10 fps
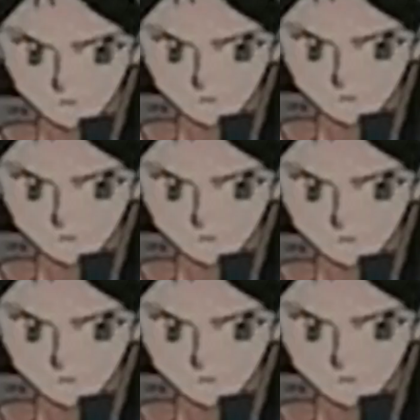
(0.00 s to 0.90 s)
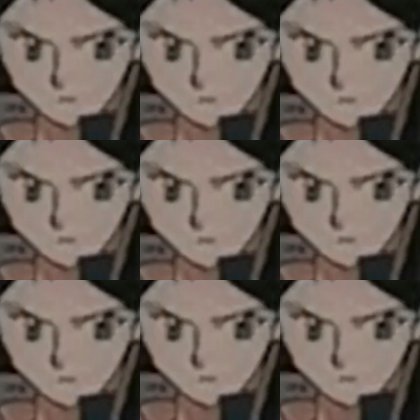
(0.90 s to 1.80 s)

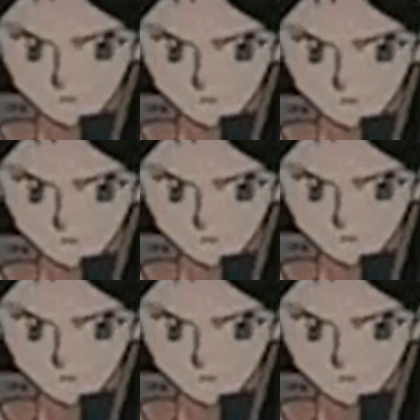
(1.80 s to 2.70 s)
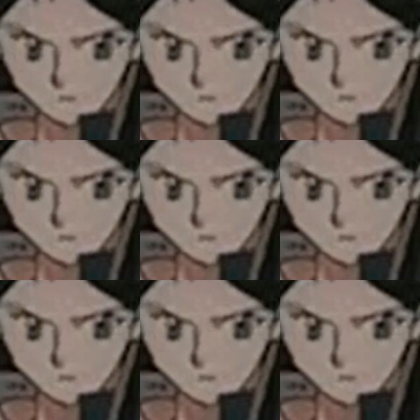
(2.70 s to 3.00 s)
(silent)